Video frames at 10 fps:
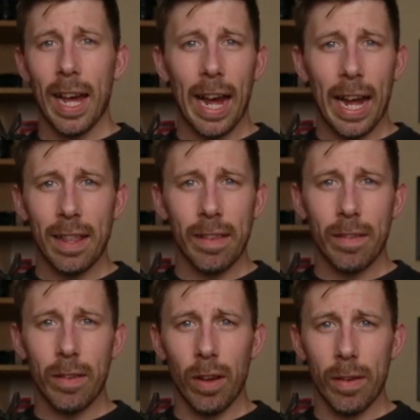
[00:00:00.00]
and
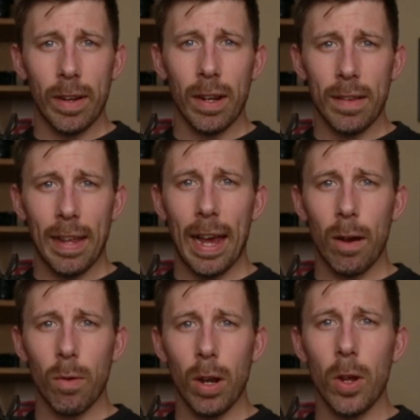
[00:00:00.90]
I realise
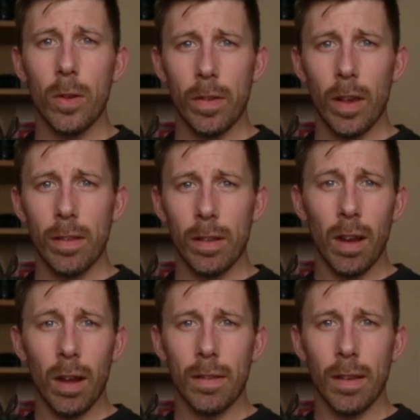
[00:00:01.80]
how low certain
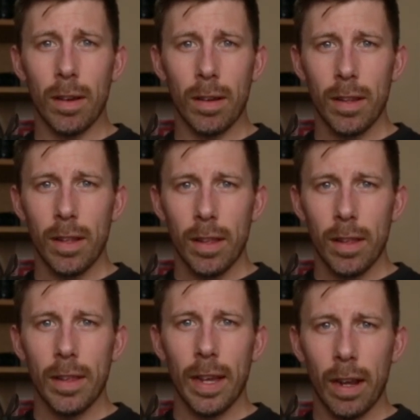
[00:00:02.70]
lugs are,
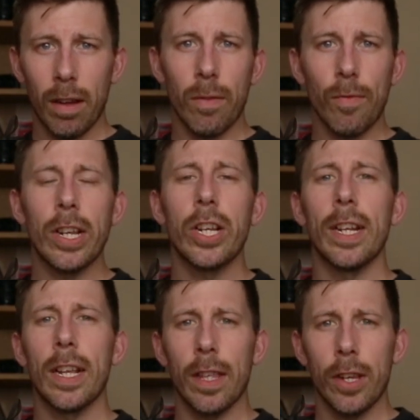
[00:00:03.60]
that they're kind of reaching
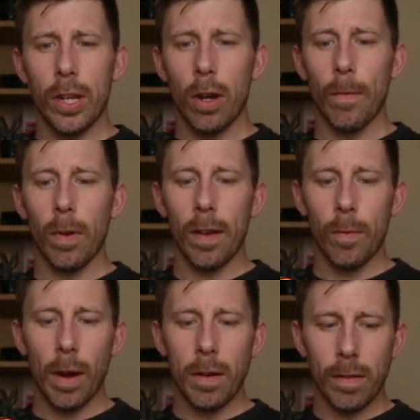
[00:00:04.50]
into their shelf life,
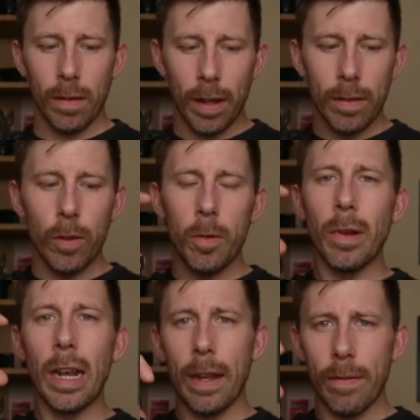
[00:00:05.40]
whereas I do
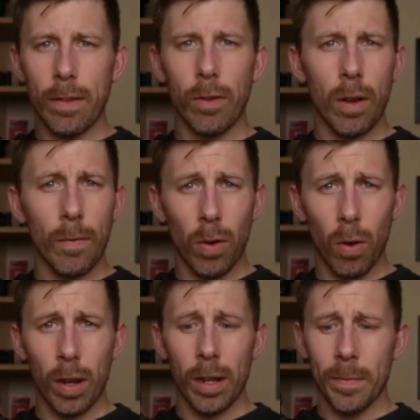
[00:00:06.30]
believe these are going for
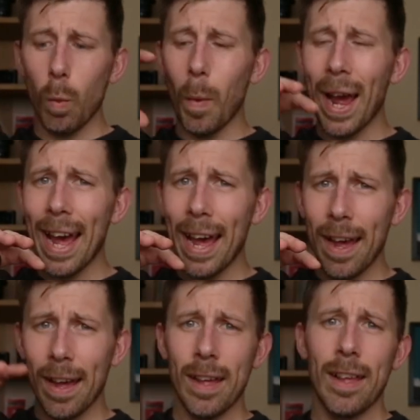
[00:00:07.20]
longer.
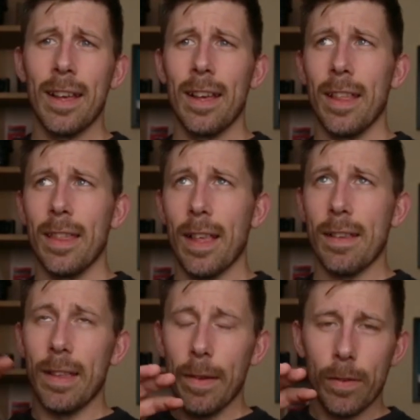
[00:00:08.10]
Where there's
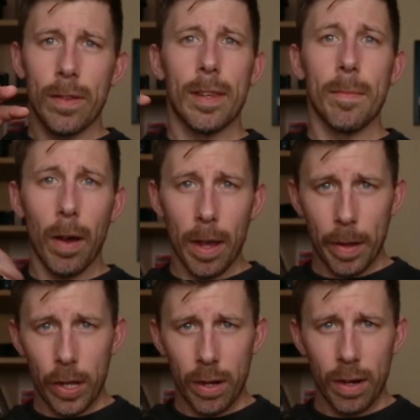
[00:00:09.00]
a difference in my
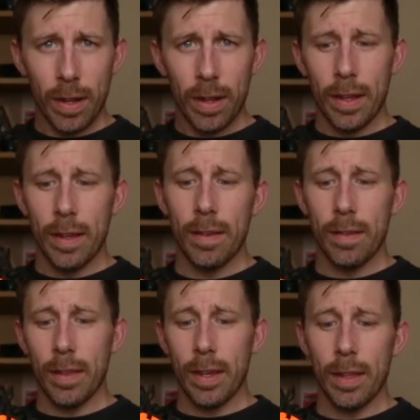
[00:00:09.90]
opinion is
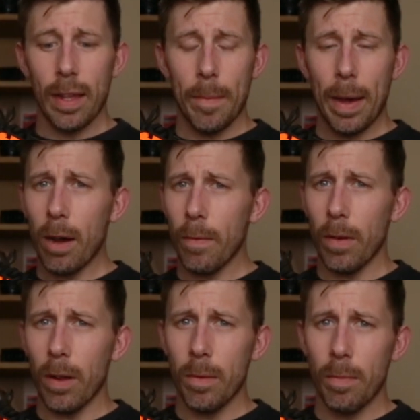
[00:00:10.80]
that
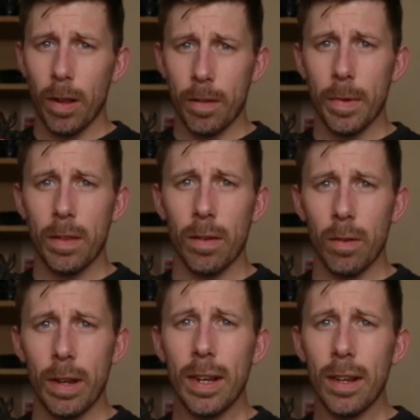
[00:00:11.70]
Powerflow plus
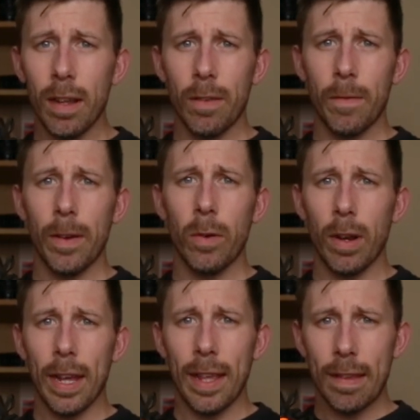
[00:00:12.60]
midsole. It does feel
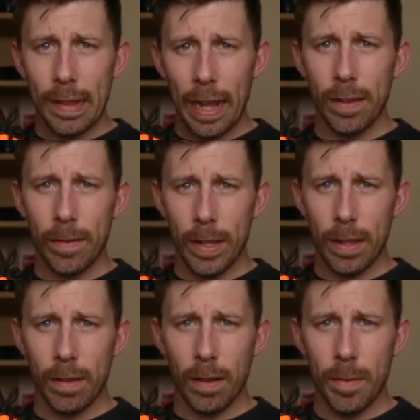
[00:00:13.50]
like there's less of it
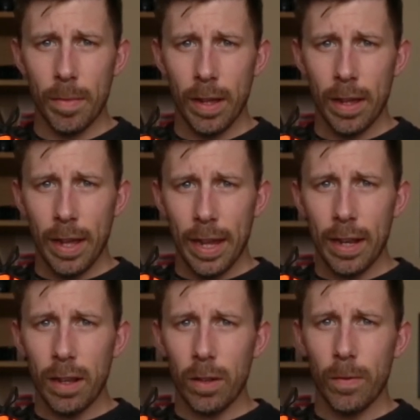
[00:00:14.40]
this time.
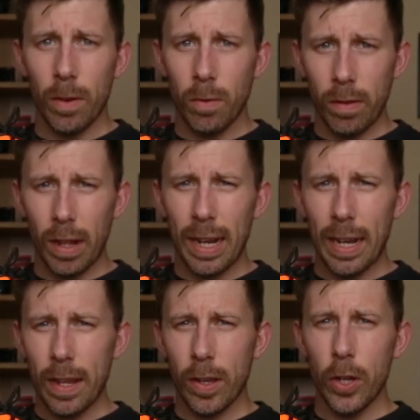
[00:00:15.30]
It does feel slightly
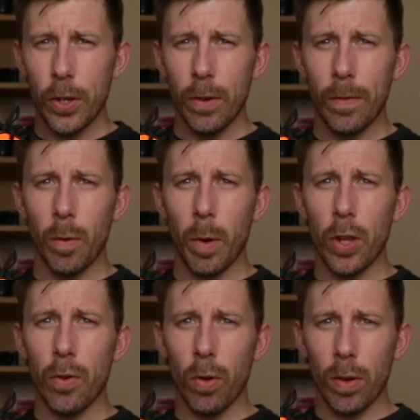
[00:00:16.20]
less cushioned for when
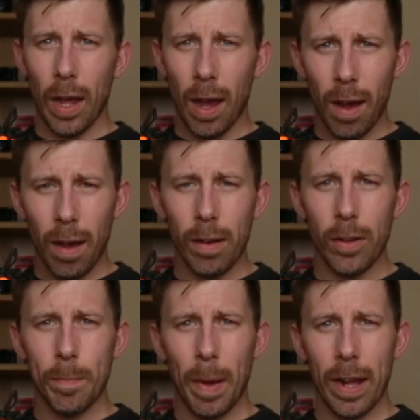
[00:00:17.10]
you're on that harder
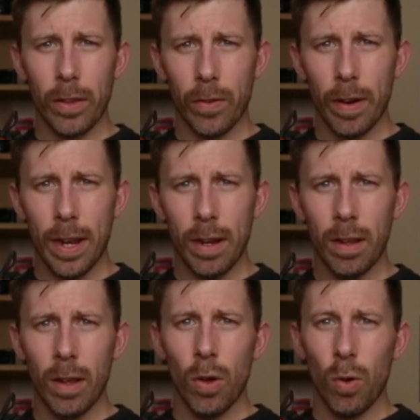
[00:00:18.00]
packed terrain
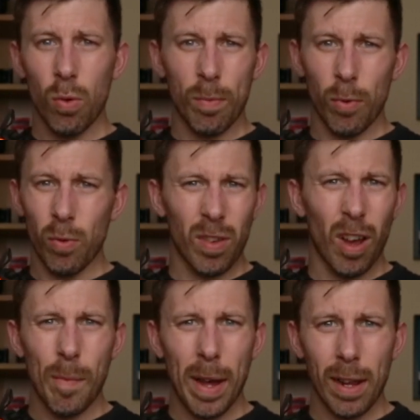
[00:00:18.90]
or
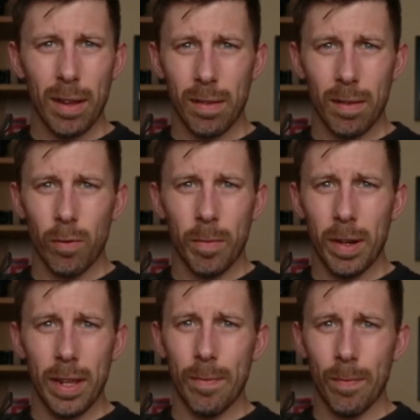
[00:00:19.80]
tarmac, because
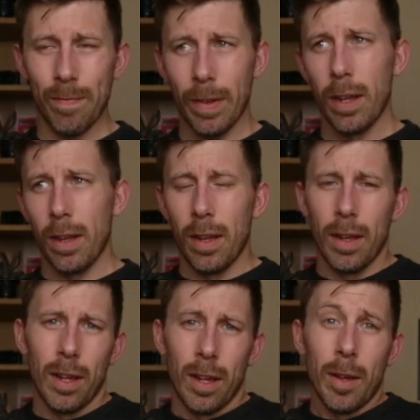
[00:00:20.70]
ultimately
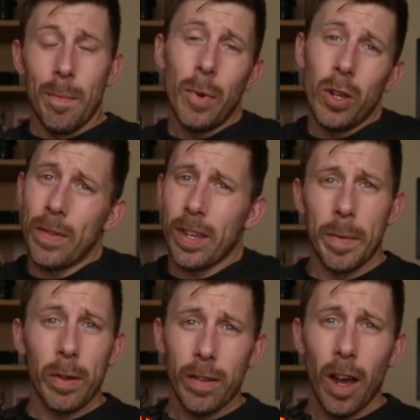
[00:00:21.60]
most of us are going
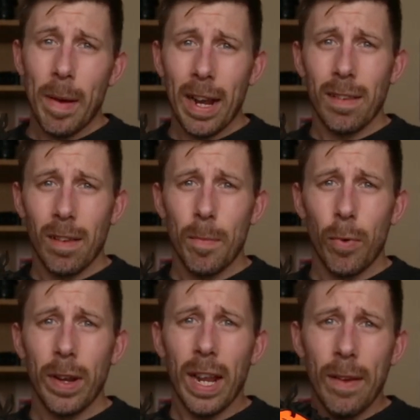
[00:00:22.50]
to be on tarmac at some
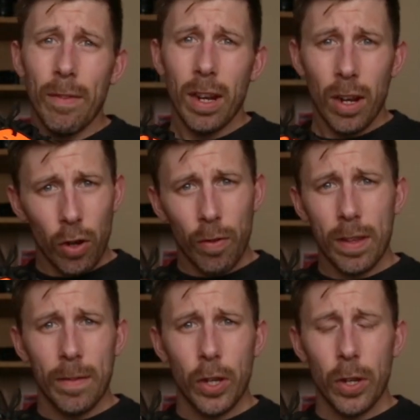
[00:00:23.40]
point, even in an
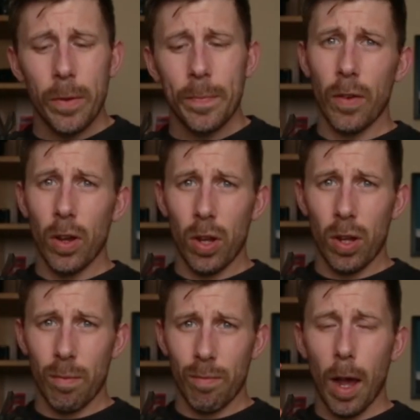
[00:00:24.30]
aggressive shoe. For
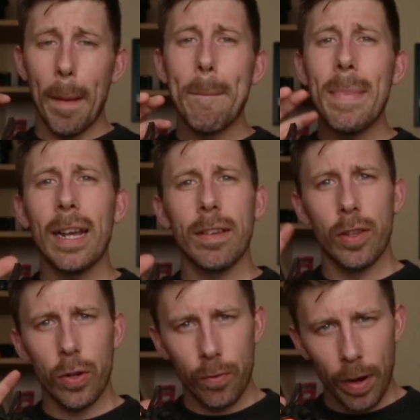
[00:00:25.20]
a mixed
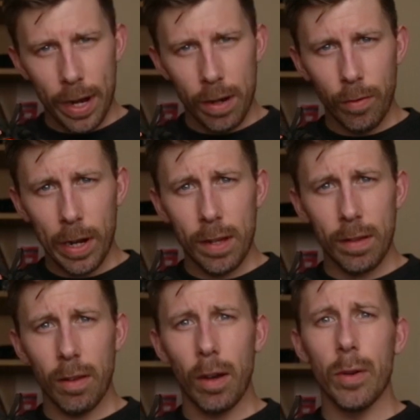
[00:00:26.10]
terrain
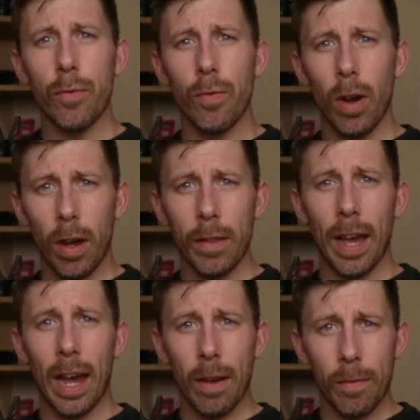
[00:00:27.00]
race, I would rather
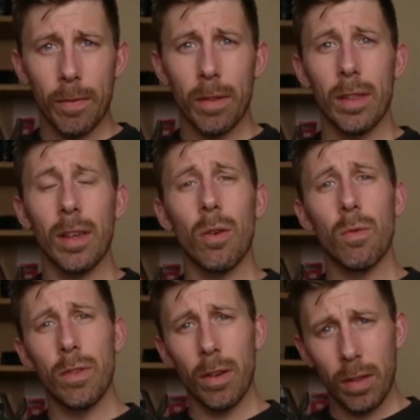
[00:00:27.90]
have the
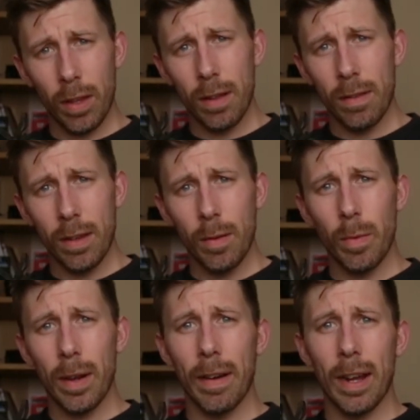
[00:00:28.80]
old 230,
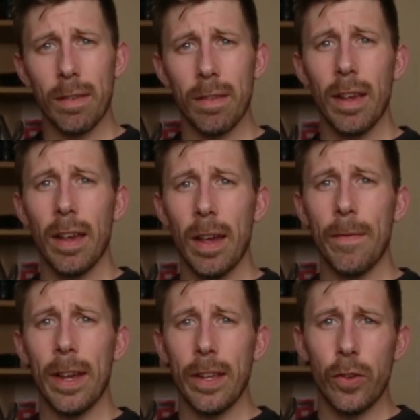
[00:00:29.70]
whereas if
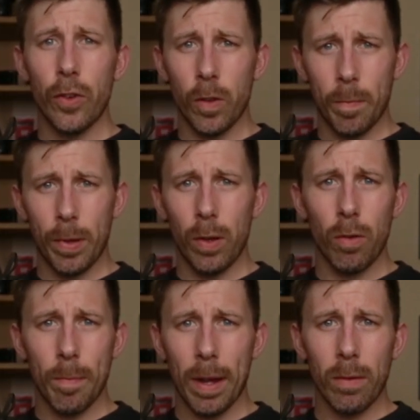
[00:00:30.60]
it is just
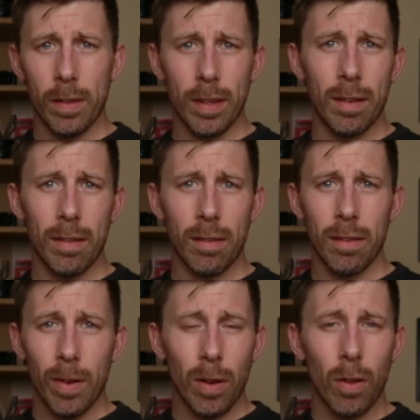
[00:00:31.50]
pure mountains,
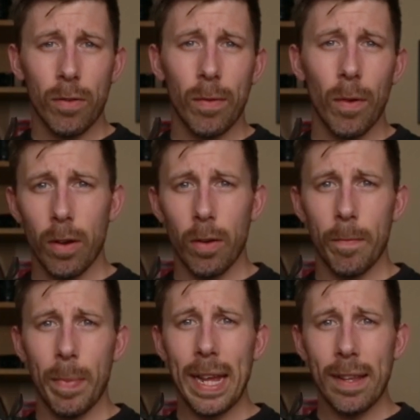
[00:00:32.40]
lots of
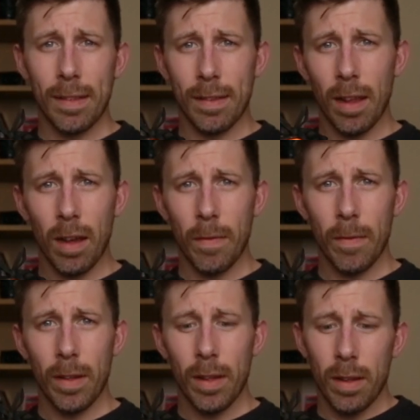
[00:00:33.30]
off-piste stuff,
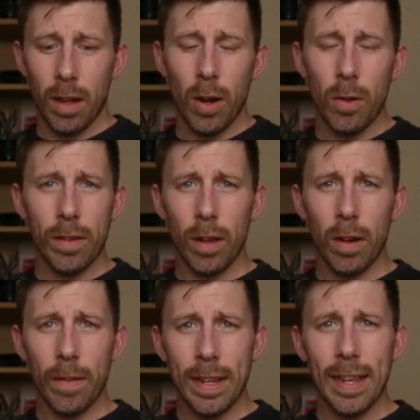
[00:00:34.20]
an
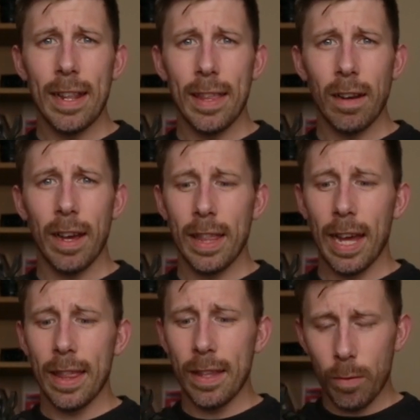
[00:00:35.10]
OCR race, anything like
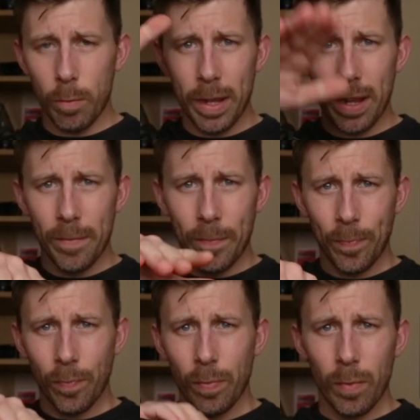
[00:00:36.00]
that, this would be
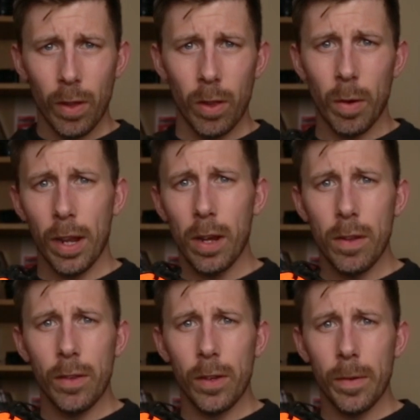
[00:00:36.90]
the one I go
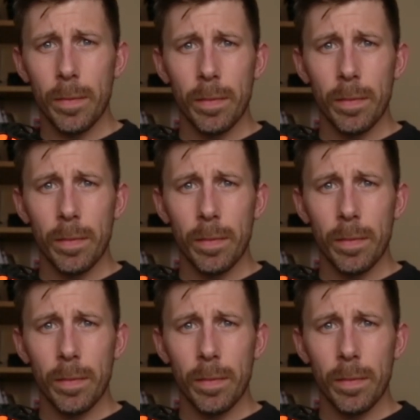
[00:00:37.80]
to.